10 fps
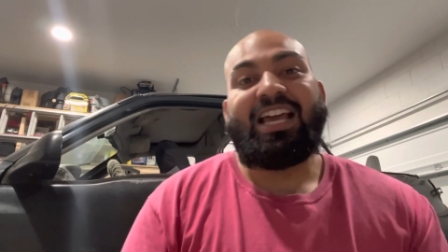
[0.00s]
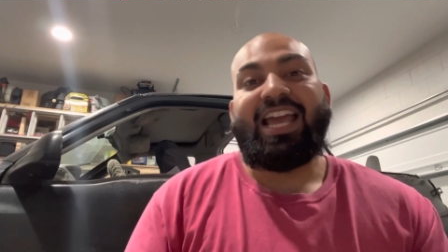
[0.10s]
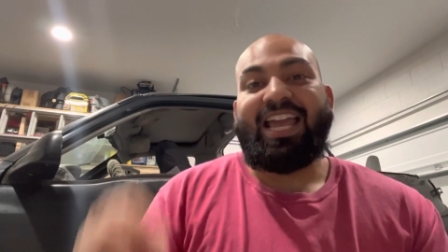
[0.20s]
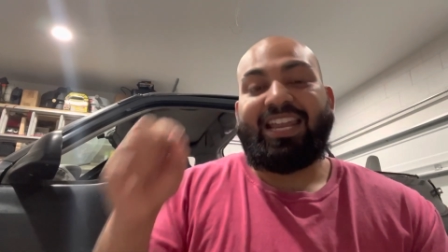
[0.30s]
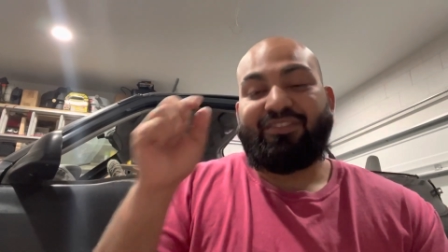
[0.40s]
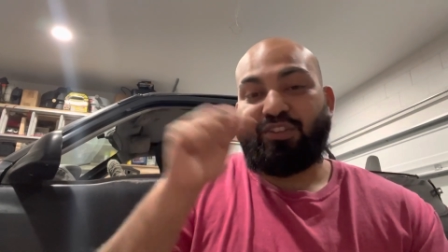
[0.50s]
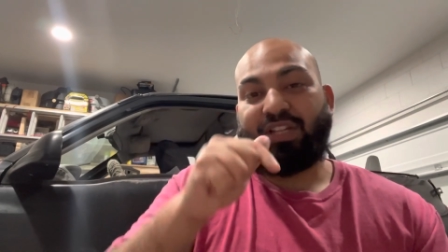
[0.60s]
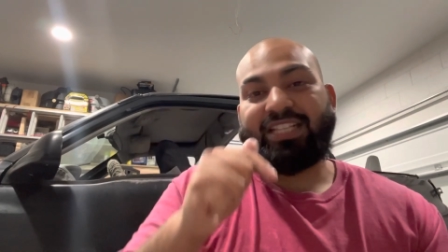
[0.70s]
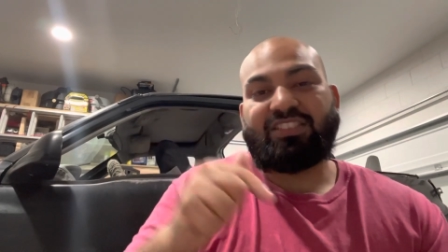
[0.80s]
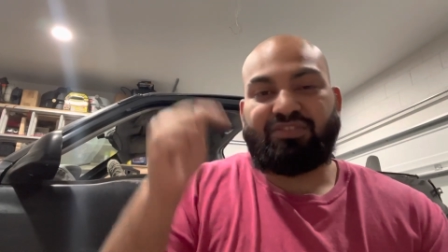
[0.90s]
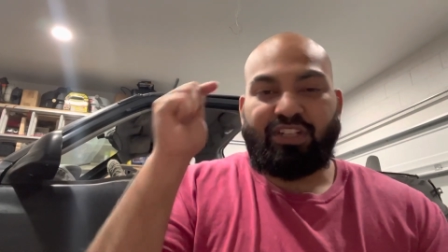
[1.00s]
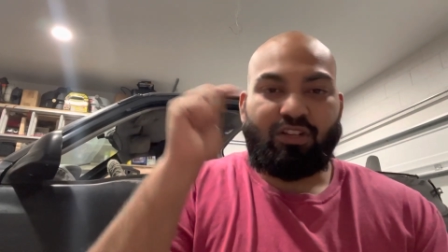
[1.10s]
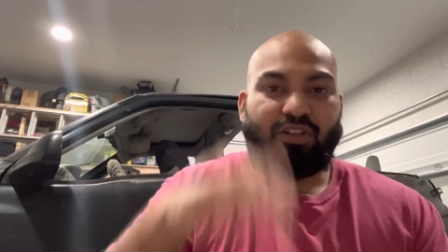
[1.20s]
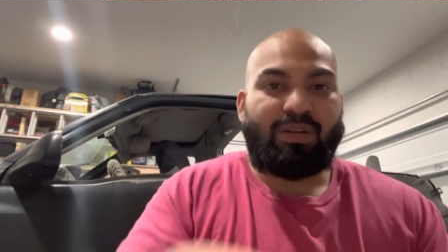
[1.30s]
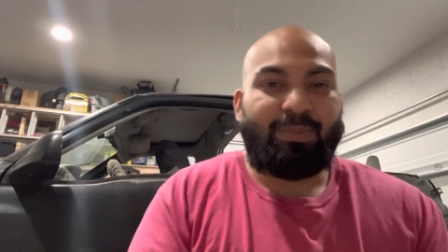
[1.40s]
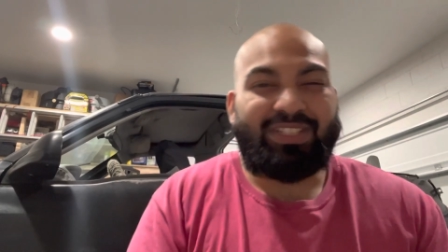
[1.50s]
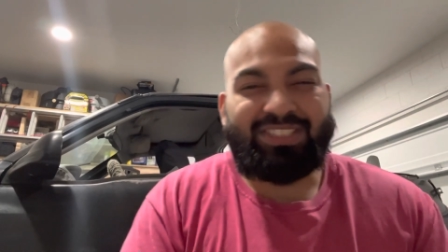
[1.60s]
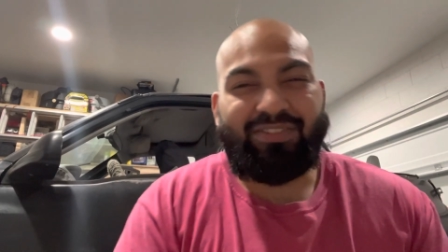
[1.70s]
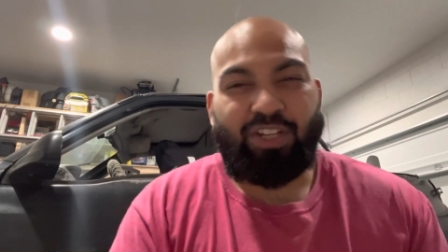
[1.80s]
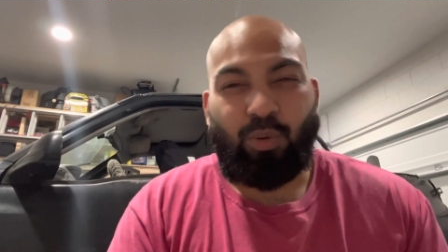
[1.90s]
And if you like this video, please
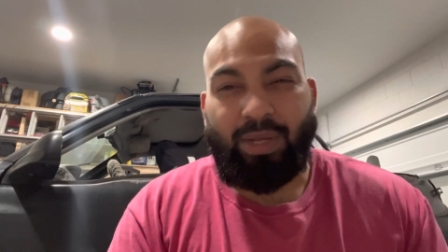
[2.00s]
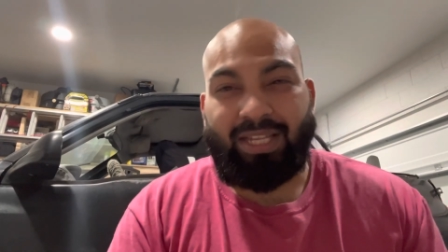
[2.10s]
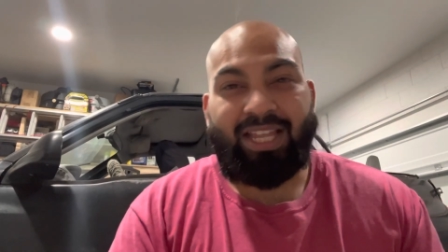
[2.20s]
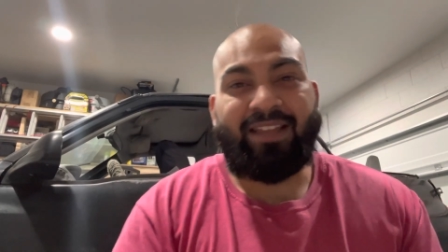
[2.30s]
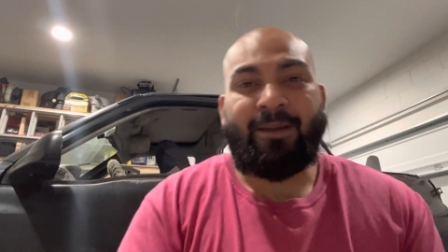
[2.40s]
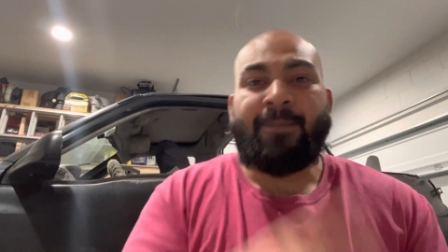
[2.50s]
give it a quick like.